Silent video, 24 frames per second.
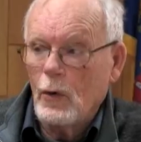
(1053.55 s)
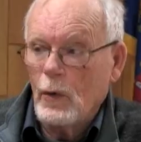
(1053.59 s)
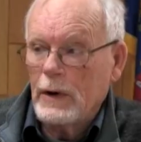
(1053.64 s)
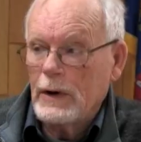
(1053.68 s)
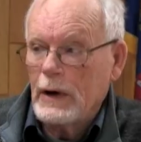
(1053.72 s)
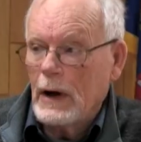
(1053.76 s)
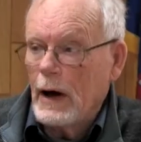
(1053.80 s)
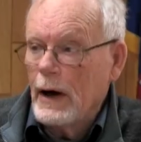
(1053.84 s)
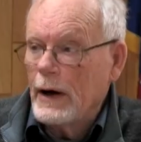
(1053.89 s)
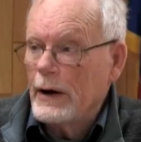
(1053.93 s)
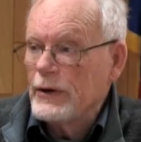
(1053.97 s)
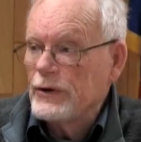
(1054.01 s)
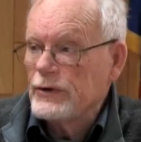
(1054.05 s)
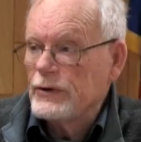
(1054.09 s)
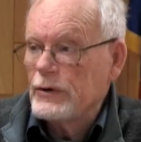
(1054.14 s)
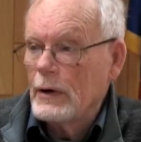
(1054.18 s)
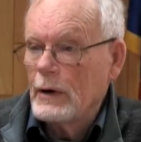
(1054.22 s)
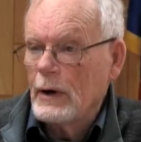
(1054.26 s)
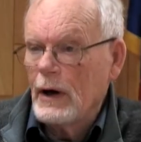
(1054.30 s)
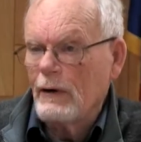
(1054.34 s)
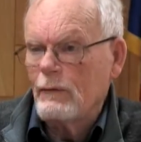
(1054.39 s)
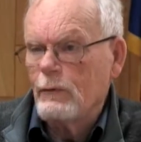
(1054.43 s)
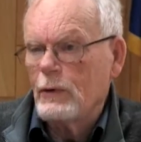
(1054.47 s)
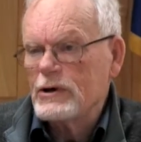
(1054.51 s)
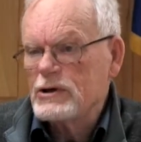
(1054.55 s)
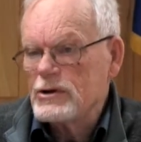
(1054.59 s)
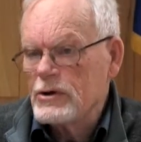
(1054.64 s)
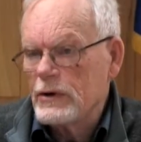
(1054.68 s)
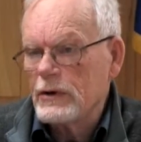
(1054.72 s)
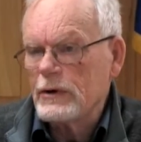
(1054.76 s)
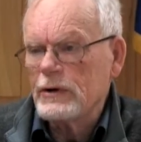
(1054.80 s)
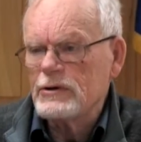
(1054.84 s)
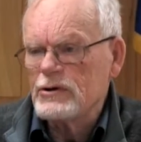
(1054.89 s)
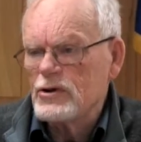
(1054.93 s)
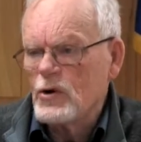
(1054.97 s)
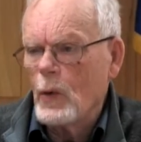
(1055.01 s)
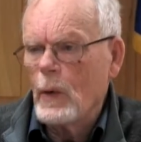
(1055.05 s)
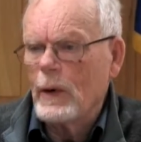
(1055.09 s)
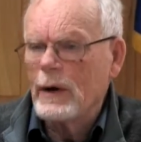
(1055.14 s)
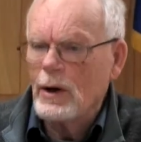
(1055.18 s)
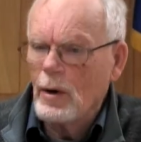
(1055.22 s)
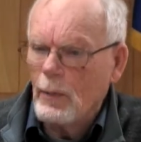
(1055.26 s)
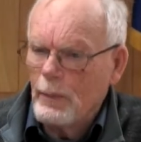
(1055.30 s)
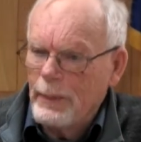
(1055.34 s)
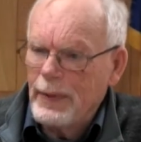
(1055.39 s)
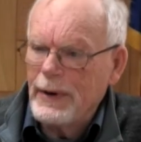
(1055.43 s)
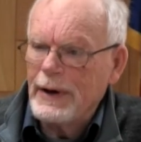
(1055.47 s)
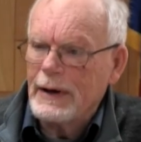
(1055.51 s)
and ice, of which there is quite a
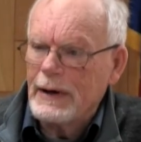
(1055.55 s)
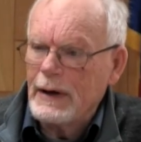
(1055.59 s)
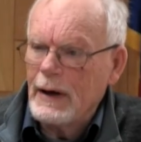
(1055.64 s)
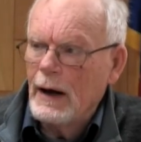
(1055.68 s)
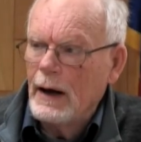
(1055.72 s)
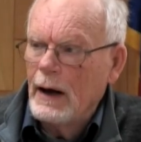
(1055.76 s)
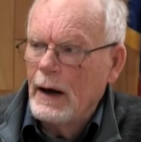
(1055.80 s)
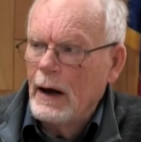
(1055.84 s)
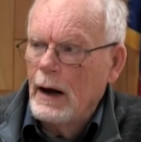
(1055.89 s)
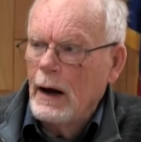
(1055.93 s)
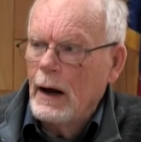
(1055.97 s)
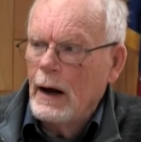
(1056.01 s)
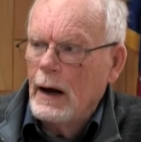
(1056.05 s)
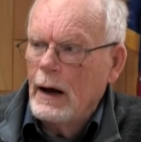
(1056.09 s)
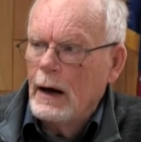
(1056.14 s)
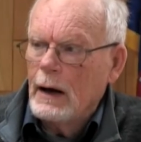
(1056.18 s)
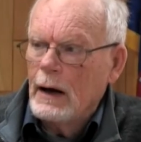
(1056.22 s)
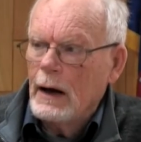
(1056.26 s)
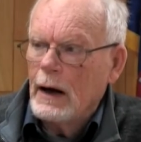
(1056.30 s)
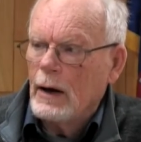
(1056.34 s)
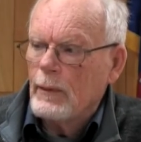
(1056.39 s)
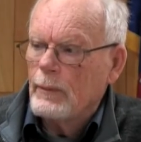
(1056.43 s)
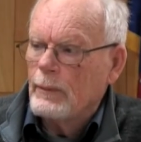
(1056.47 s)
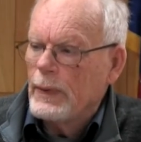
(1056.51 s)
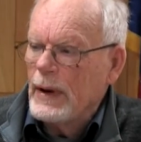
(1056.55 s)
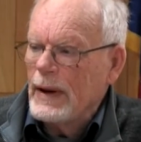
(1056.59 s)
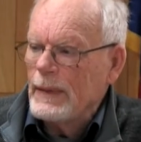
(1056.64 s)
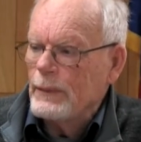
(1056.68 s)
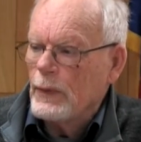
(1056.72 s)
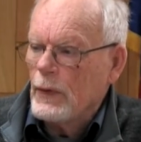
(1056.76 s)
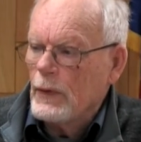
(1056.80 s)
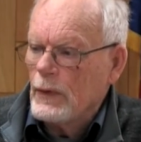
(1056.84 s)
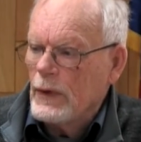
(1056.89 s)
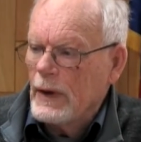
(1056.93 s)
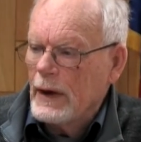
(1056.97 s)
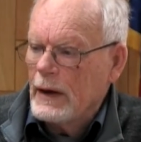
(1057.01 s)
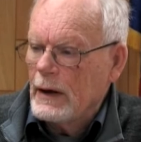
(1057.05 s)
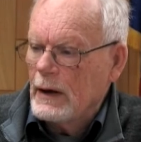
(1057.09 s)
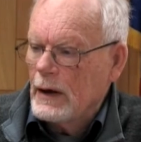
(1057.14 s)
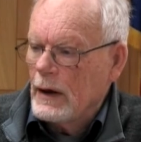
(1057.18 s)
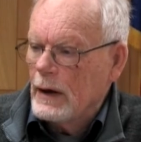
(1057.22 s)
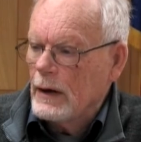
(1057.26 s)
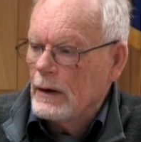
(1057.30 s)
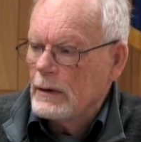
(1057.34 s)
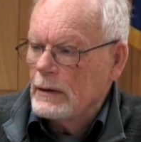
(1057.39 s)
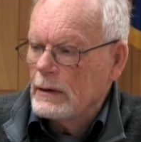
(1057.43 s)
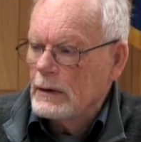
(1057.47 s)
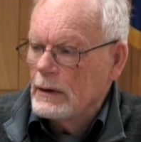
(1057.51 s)
bit, people that
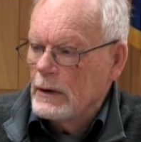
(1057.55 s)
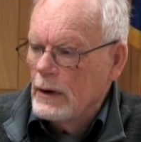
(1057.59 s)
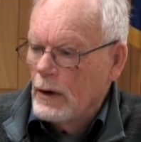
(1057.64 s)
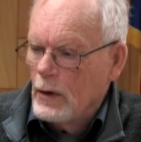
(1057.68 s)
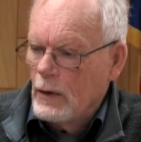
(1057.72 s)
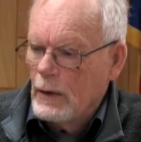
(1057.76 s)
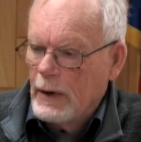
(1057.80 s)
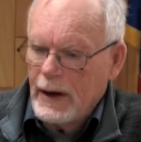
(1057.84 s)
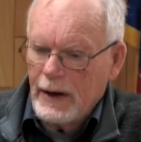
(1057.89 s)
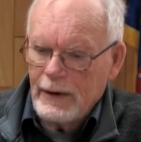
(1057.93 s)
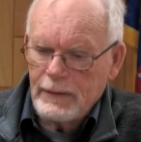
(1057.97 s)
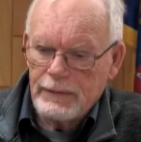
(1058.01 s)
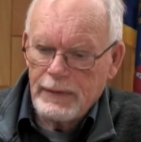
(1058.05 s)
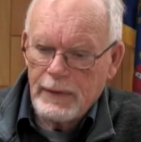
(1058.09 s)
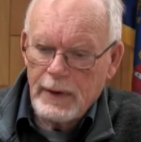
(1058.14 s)
are, have